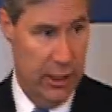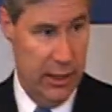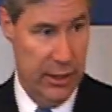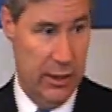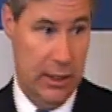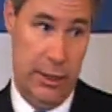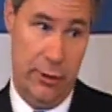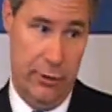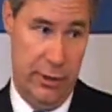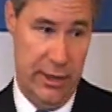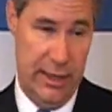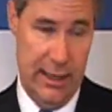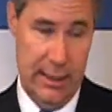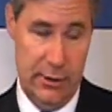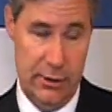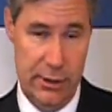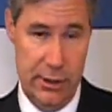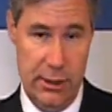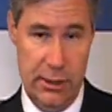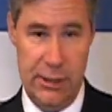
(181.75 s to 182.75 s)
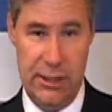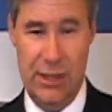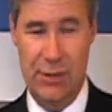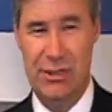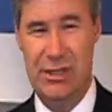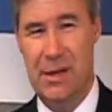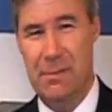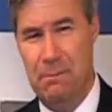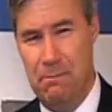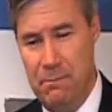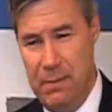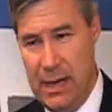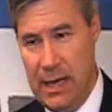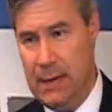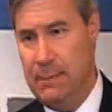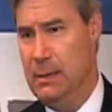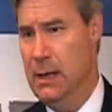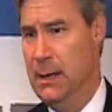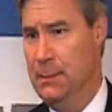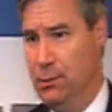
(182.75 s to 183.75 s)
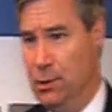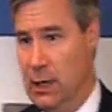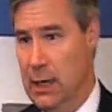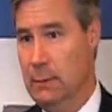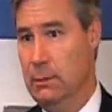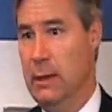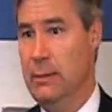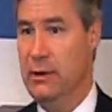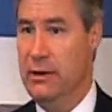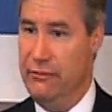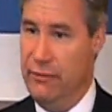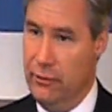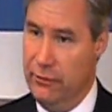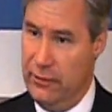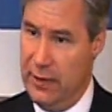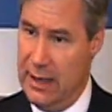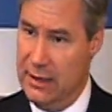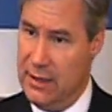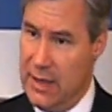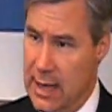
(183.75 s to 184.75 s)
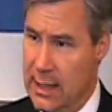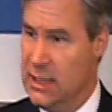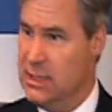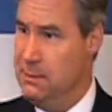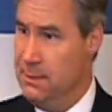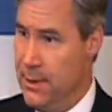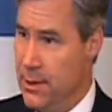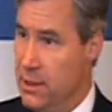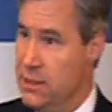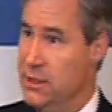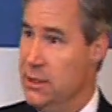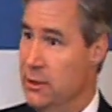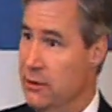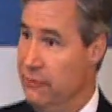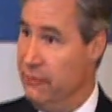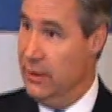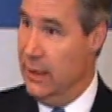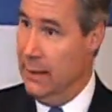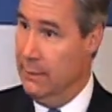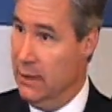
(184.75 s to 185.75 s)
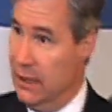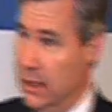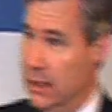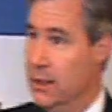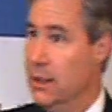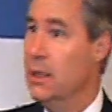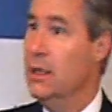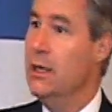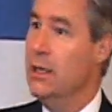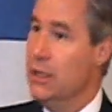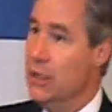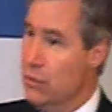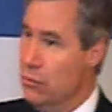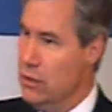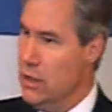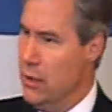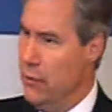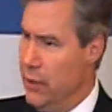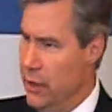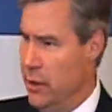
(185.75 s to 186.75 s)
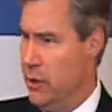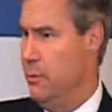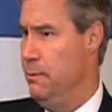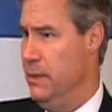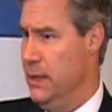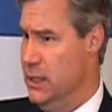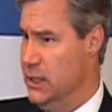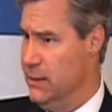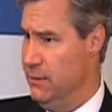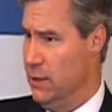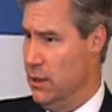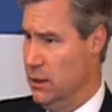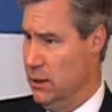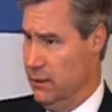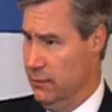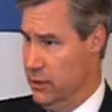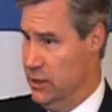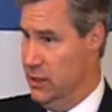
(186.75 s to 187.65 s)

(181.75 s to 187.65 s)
in the 100,000. So it's a big, big problem. And if you've had that experience in your family, you know another piece of our delivery